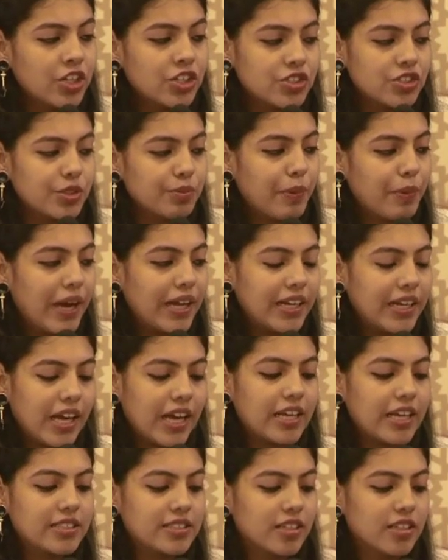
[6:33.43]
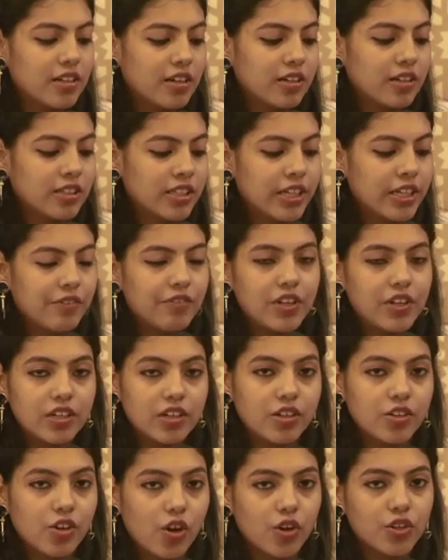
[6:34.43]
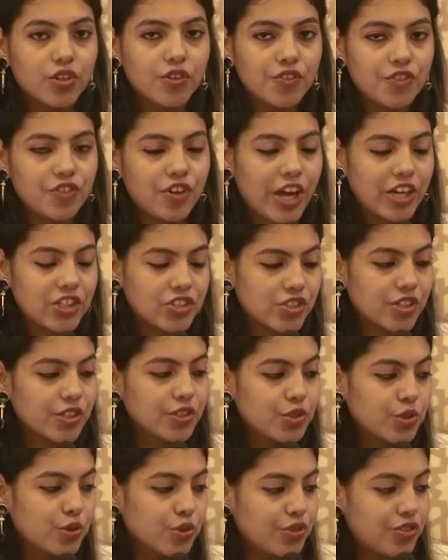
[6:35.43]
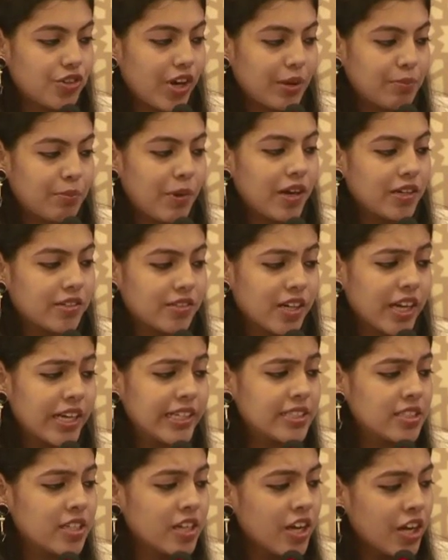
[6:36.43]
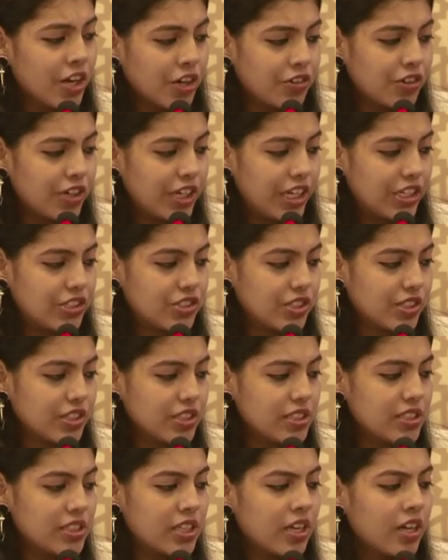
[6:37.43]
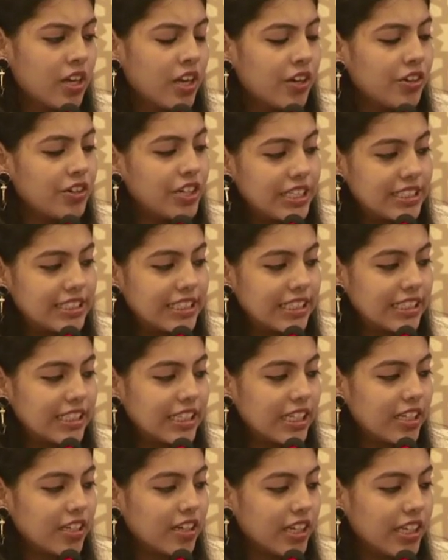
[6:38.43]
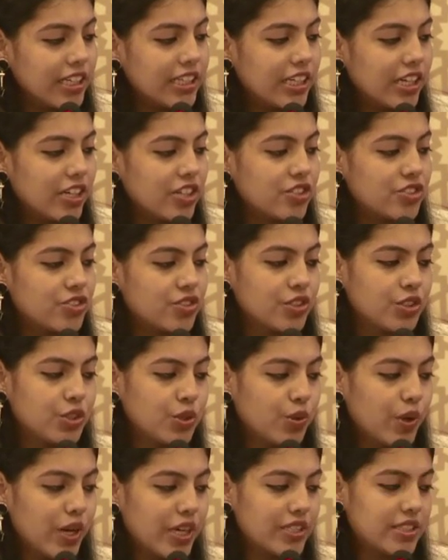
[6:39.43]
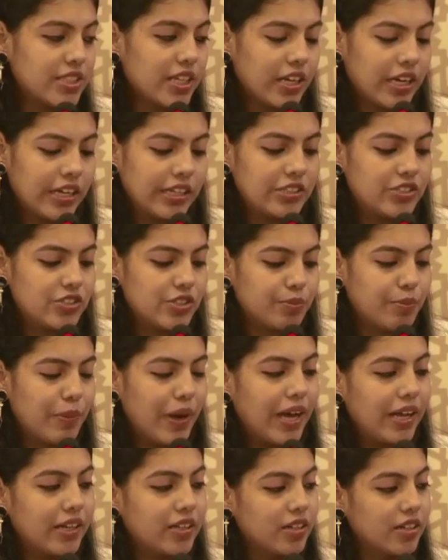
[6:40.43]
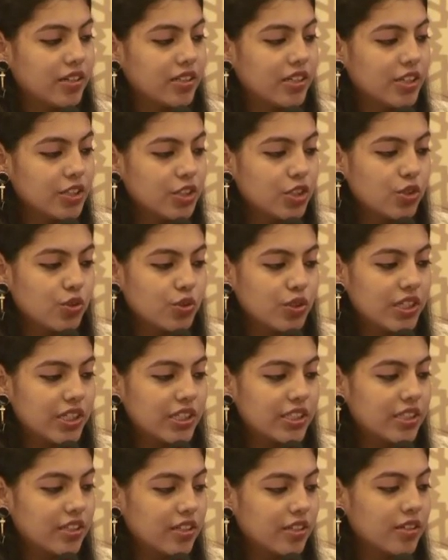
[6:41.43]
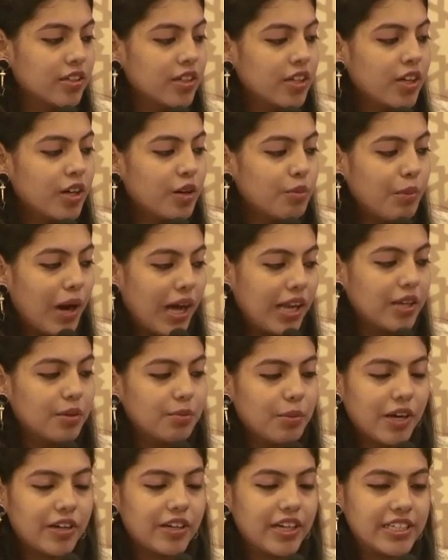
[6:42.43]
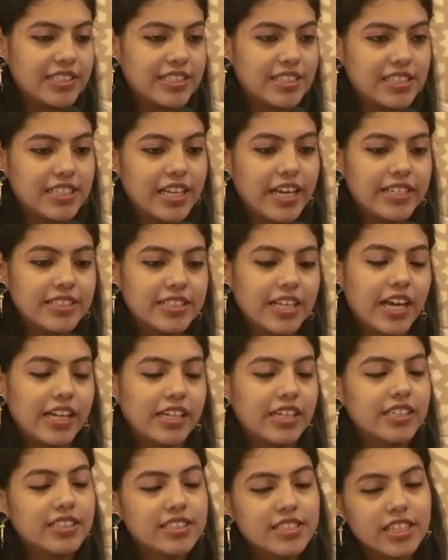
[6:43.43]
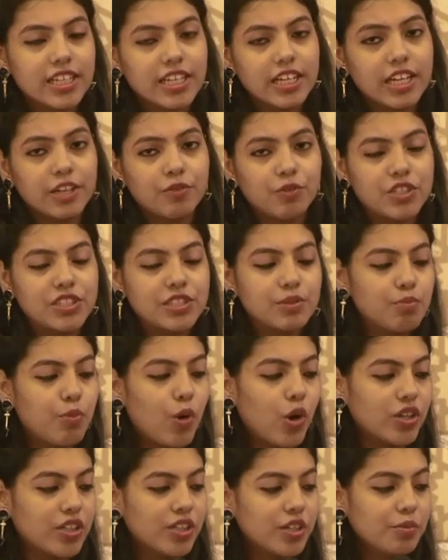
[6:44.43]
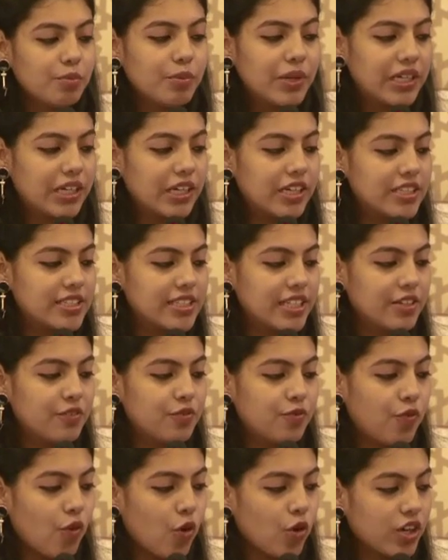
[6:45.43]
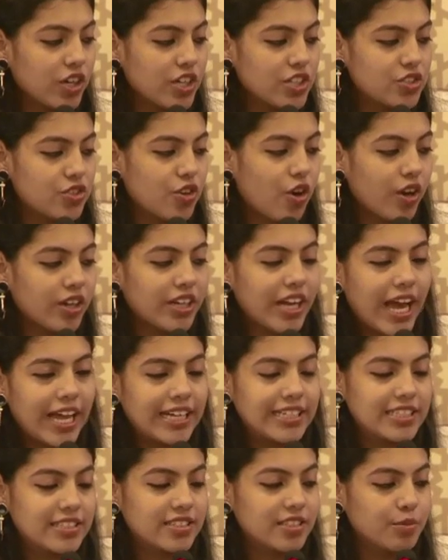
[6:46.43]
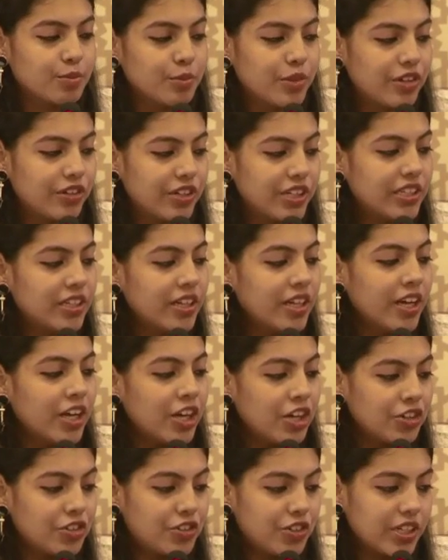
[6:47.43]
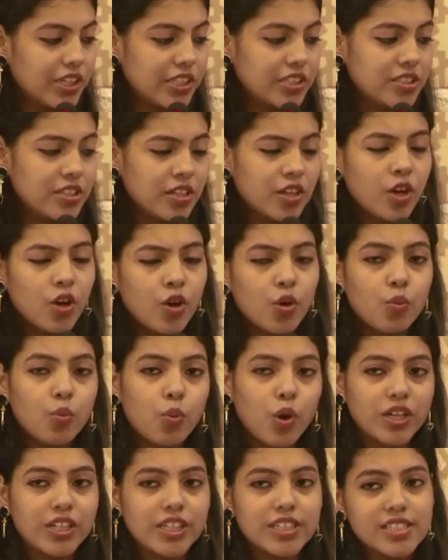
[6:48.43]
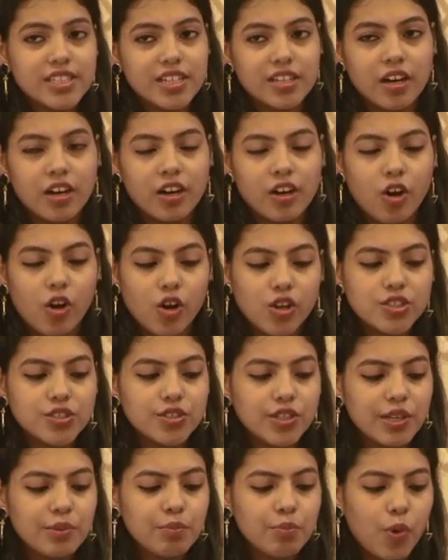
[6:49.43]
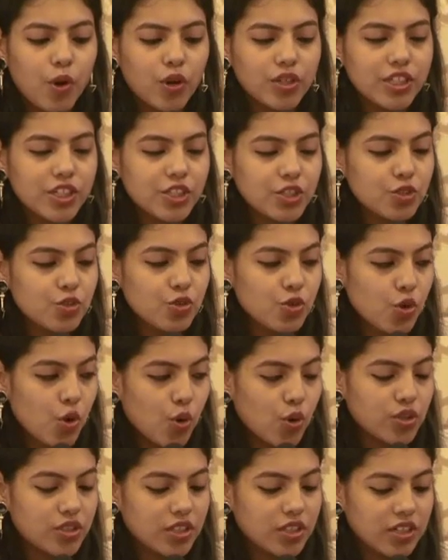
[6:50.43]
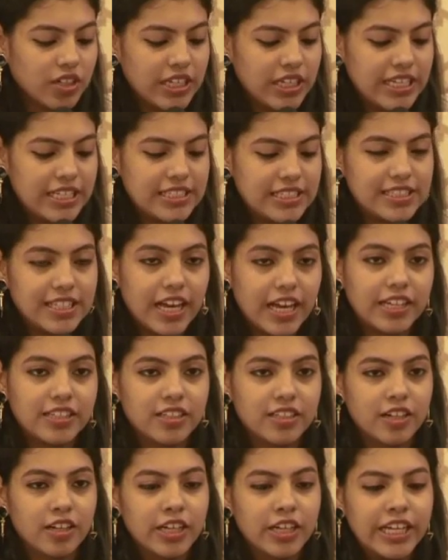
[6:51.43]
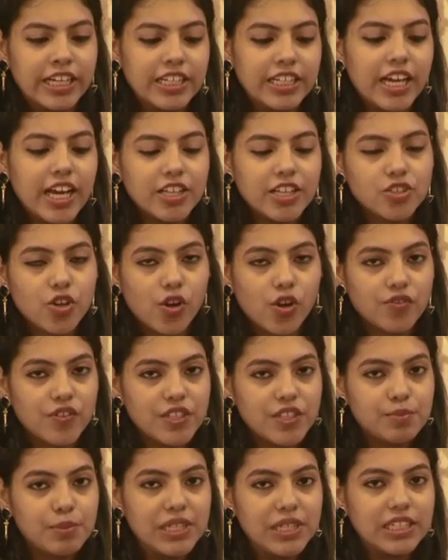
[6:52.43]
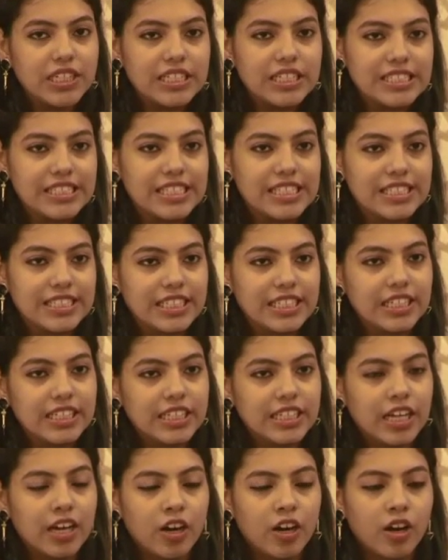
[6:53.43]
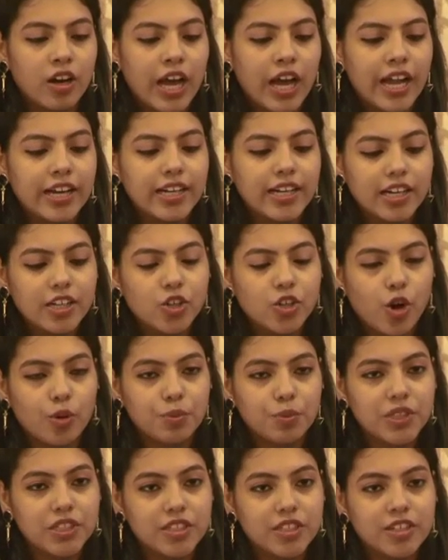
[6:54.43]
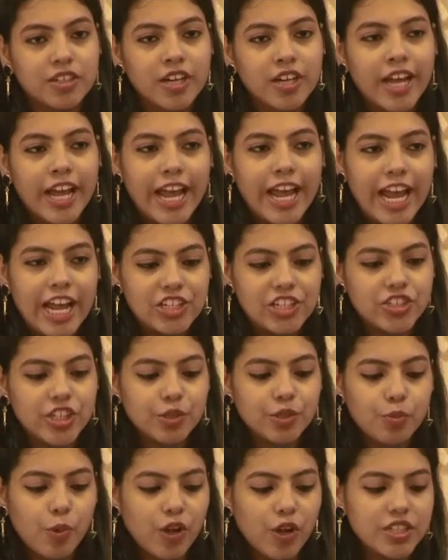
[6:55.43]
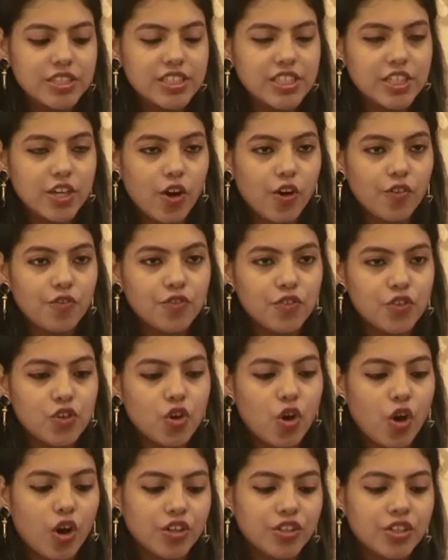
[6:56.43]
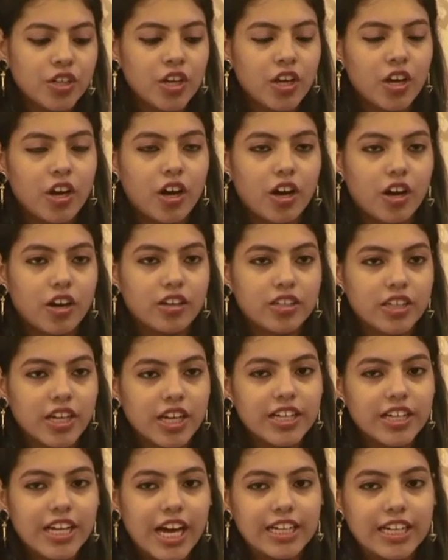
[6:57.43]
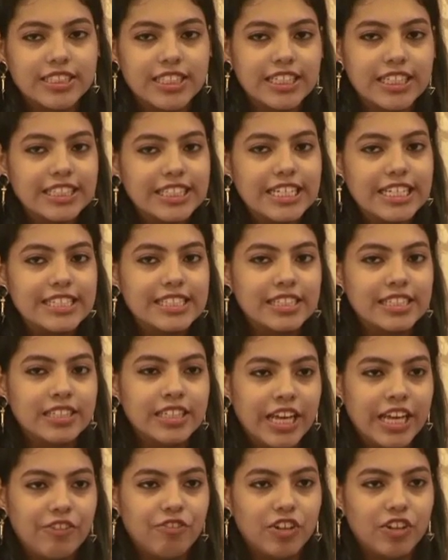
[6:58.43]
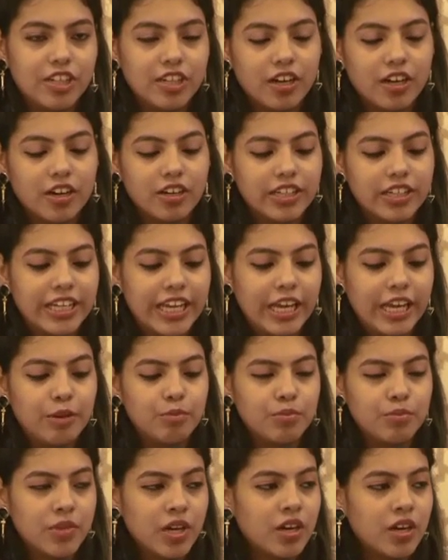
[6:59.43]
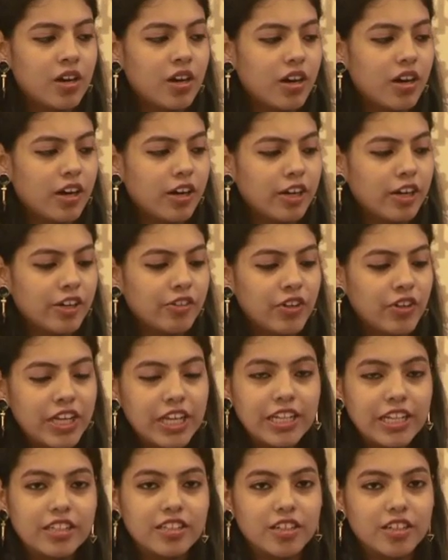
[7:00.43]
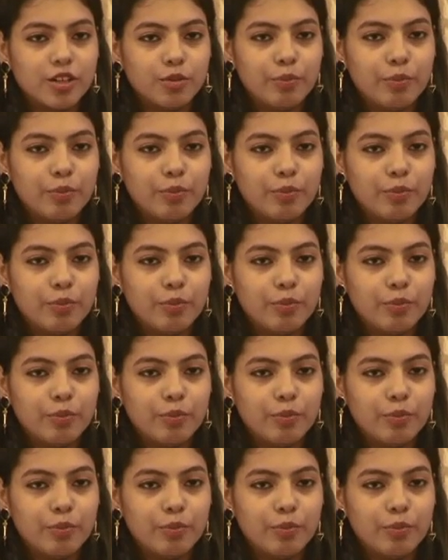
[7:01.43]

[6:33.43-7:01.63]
Japan has given a lot of traction to tripartite relations. Recently, India, US, and Japan concluded the Malabar exercise, and it was important because it focused on anti-submarine drills. What is also important to note is that India has always been consistent and adopted a hedging policy of not conducting these naval game in the